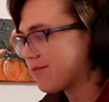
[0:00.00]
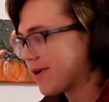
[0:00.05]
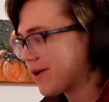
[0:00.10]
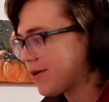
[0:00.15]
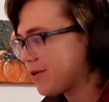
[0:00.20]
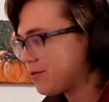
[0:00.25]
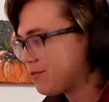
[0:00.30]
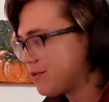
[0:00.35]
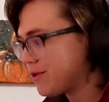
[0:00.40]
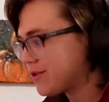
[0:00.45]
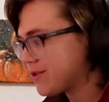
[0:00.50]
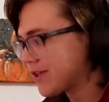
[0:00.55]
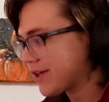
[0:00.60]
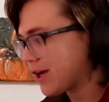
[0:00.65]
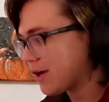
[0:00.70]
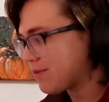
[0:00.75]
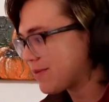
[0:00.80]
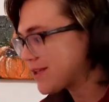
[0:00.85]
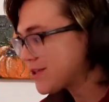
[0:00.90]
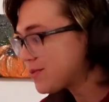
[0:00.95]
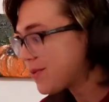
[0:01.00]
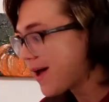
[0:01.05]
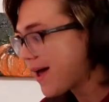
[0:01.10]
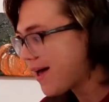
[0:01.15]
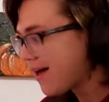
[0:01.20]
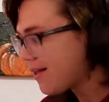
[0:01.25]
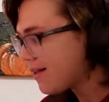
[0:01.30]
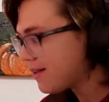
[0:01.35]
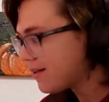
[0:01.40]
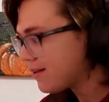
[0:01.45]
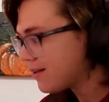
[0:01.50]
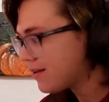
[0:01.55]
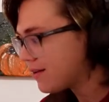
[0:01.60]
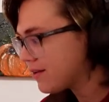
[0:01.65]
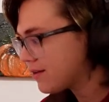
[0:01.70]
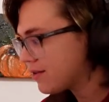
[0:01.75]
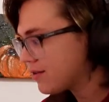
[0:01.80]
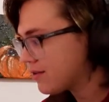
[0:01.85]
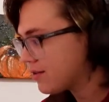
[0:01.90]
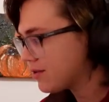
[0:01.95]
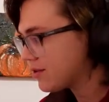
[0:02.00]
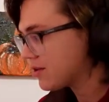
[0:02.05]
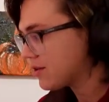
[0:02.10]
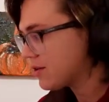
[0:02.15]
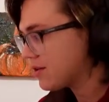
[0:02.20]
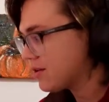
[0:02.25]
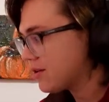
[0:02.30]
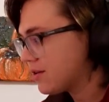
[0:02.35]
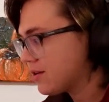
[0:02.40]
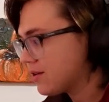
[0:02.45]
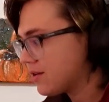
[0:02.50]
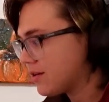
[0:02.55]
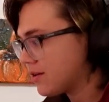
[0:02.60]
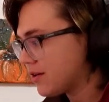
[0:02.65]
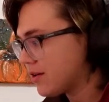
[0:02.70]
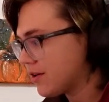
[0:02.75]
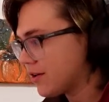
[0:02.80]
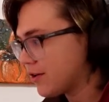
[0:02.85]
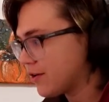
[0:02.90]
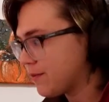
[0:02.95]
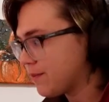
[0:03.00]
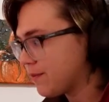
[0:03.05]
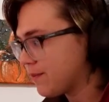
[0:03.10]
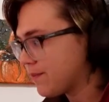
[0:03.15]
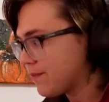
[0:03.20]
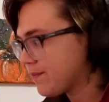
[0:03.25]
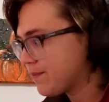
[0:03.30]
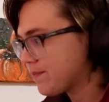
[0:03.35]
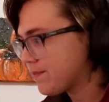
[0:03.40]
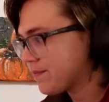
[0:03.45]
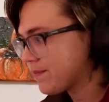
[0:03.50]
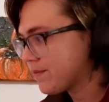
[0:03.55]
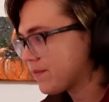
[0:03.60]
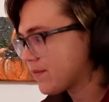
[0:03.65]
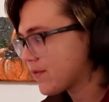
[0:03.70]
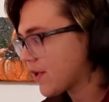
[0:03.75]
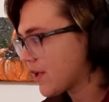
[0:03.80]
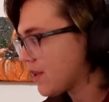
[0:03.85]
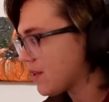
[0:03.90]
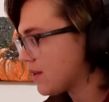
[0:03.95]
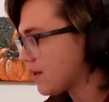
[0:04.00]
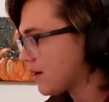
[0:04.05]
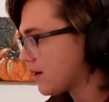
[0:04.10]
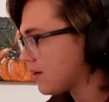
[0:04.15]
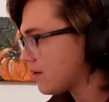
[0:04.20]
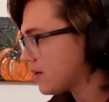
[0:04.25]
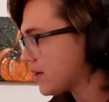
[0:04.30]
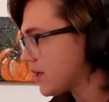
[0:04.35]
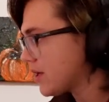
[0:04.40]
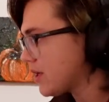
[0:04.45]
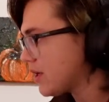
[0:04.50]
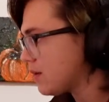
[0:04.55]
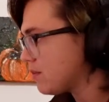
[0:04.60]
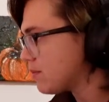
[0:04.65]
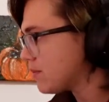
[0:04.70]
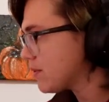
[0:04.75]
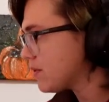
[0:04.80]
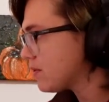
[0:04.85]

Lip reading: my own music up as well. And then I'll keep